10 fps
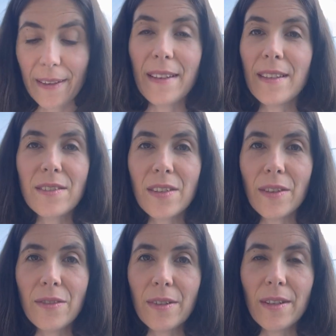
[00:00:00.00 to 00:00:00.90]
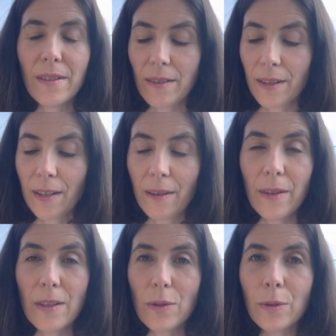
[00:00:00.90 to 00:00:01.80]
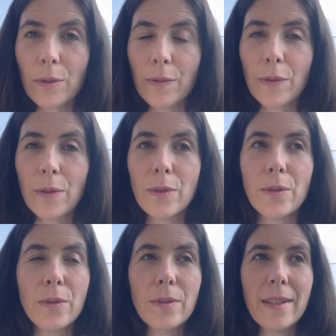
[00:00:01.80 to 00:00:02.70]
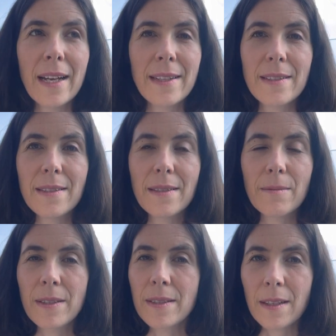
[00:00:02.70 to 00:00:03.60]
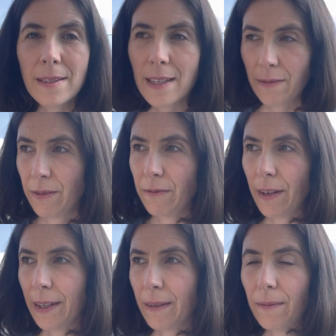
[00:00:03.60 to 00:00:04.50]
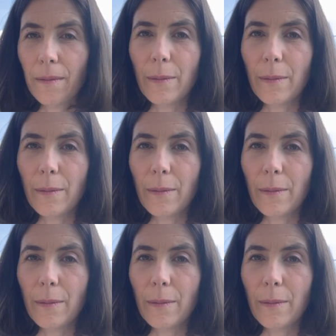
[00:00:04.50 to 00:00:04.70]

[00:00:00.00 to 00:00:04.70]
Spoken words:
it's so true, you know, and those awful letters that one does have to write,